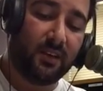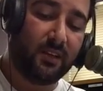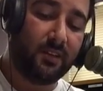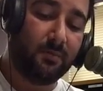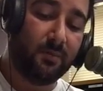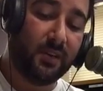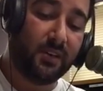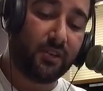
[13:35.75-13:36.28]

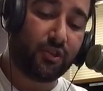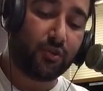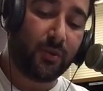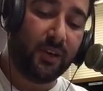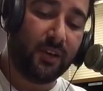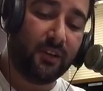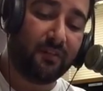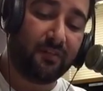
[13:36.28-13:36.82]

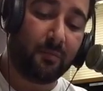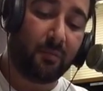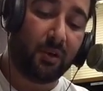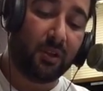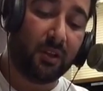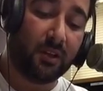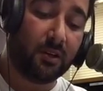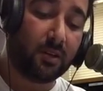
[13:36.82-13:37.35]
administrative,
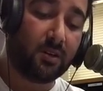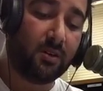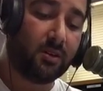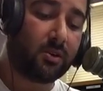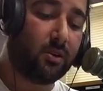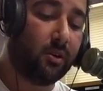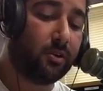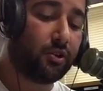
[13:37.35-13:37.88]
political,
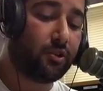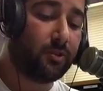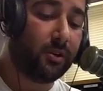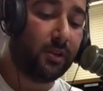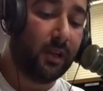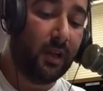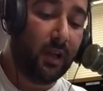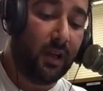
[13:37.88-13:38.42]

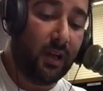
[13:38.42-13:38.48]
cultural,